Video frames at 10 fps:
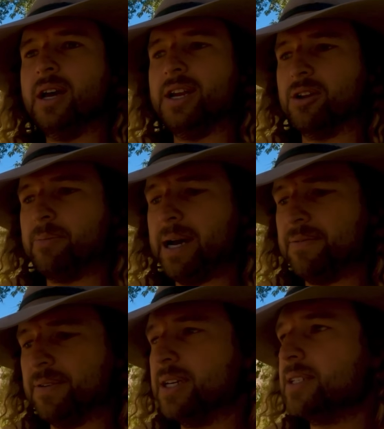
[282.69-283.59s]
you got to pay
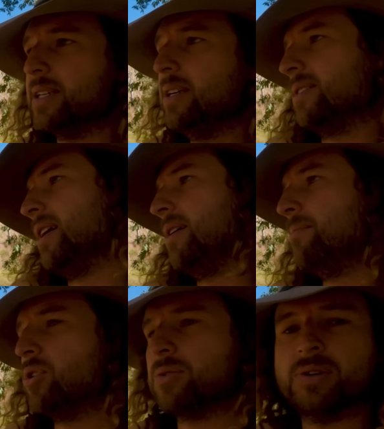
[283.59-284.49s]
fees there, so you
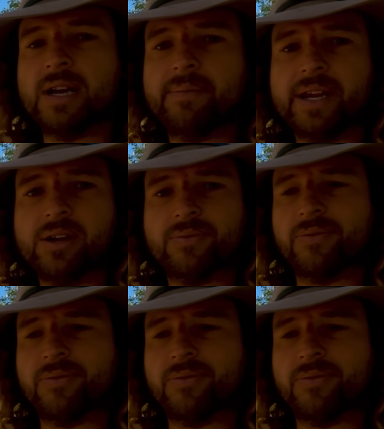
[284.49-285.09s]
might as well come down here and